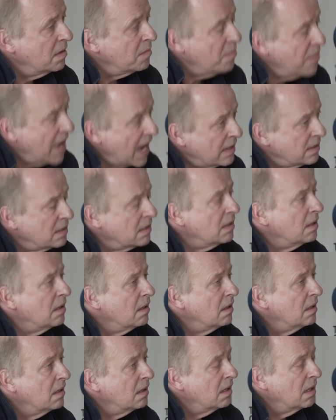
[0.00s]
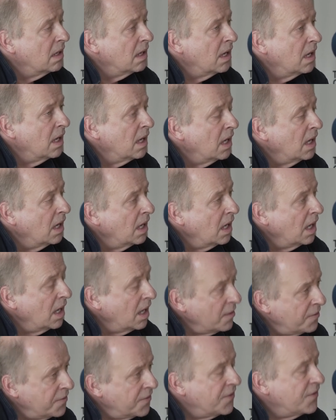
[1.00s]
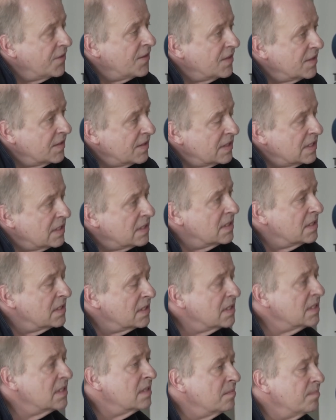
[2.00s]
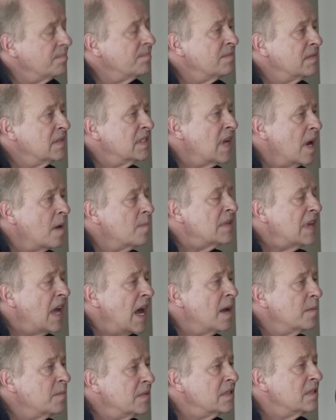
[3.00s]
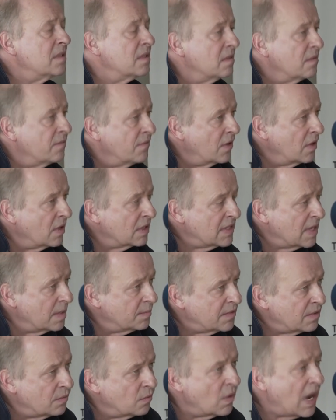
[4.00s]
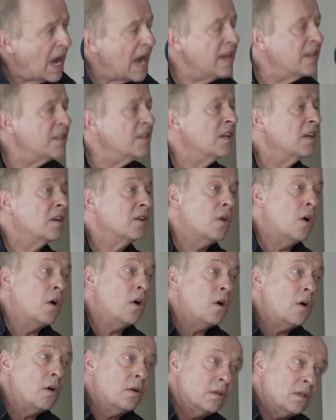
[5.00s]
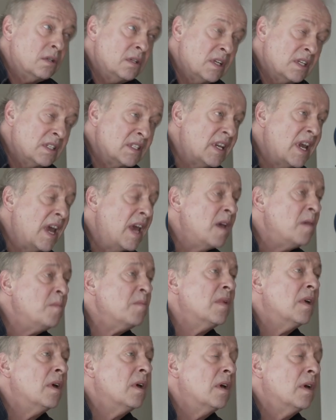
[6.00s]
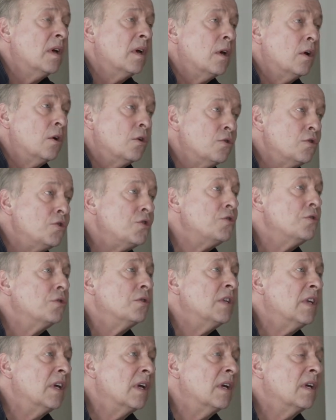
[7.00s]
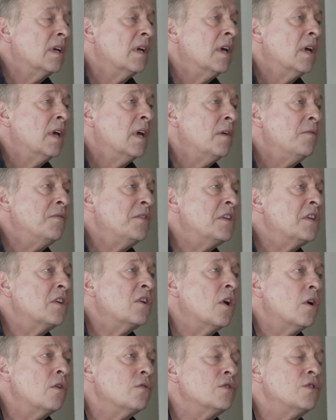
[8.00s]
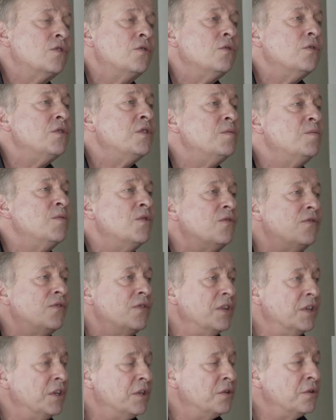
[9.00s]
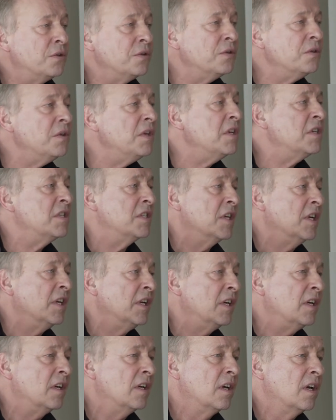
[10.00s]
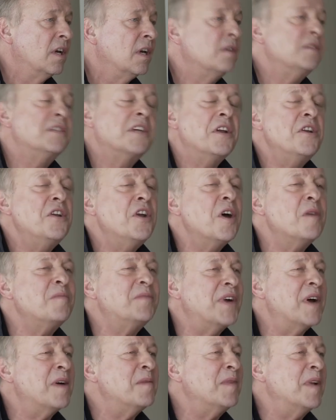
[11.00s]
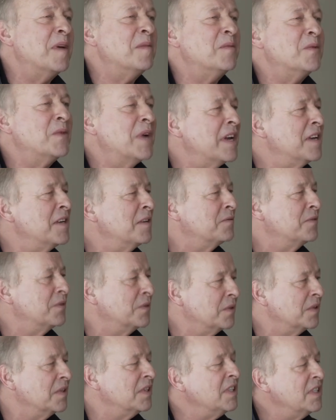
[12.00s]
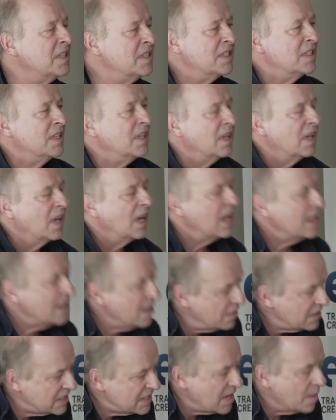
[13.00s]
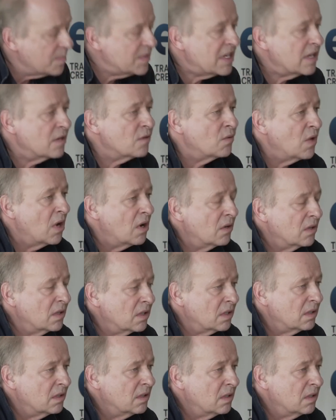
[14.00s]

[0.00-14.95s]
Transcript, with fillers: but if sometimes, for example, writing or the same on shooting, if it goes too smoothly, too easily, say, no problem, wonderful, easy, there is something wrong.